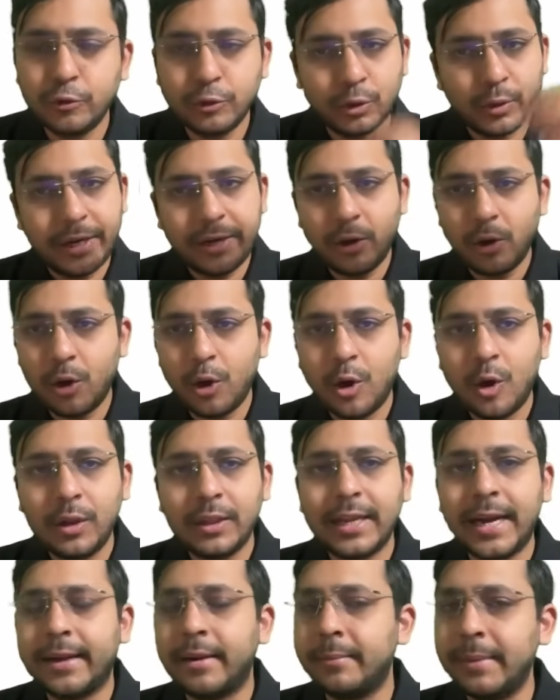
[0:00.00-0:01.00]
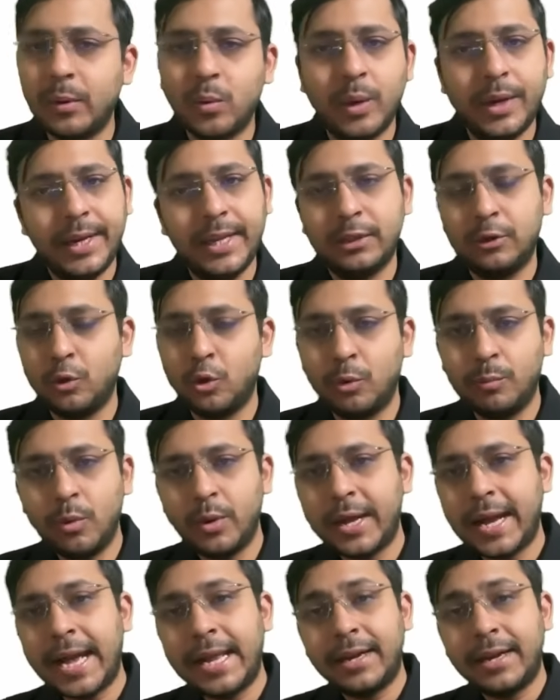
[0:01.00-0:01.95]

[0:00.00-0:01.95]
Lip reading: used to write all that in my 20th notebook